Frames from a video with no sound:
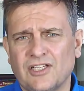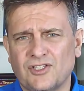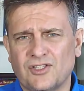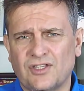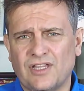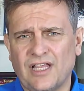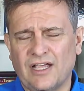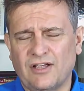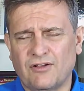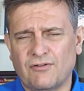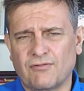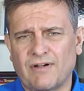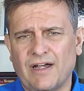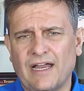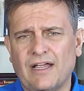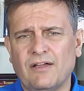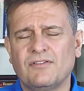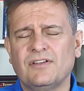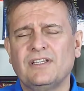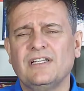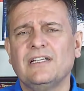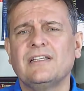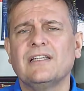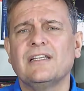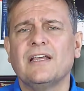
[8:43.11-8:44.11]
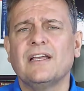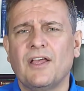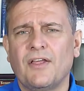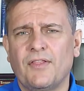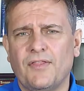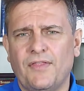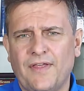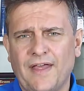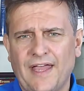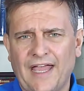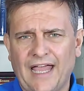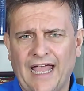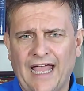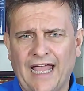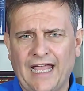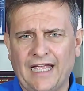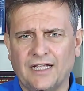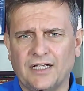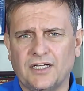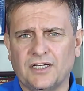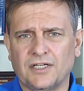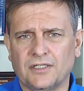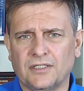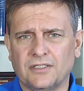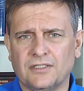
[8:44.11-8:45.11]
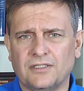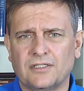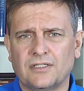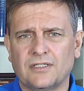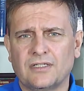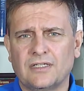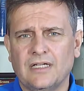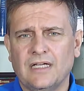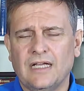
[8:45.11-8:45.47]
They're grounded, they're anchored.